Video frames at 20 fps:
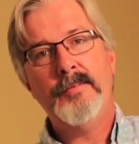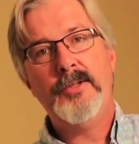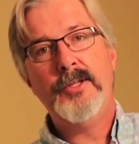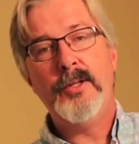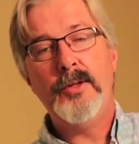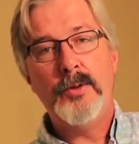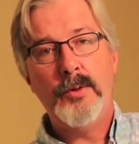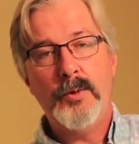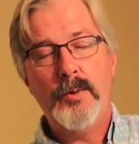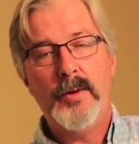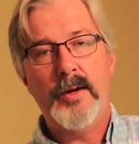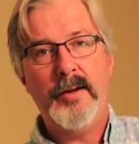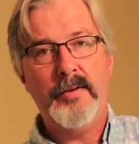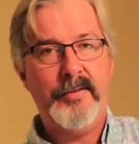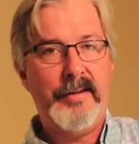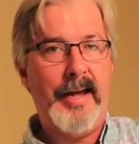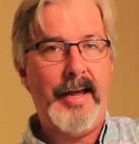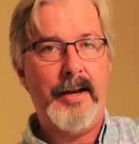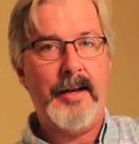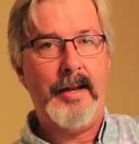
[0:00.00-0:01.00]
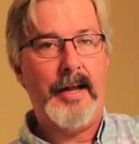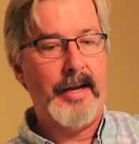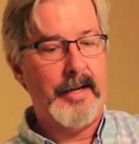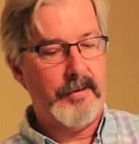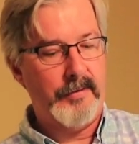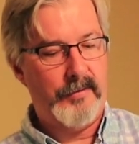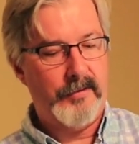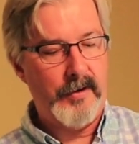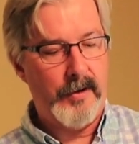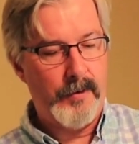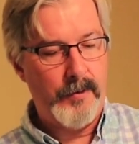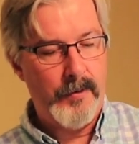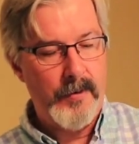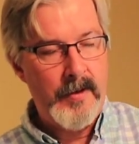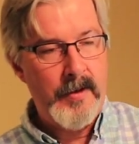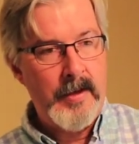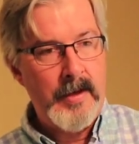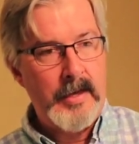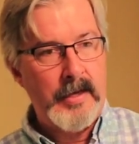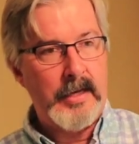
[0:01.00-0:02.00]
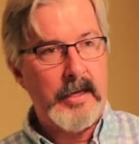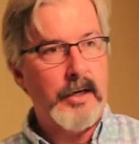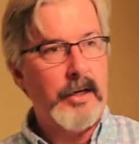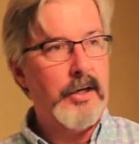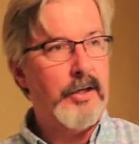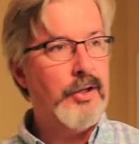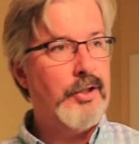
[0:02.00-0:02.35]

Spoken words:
to a satellite. So you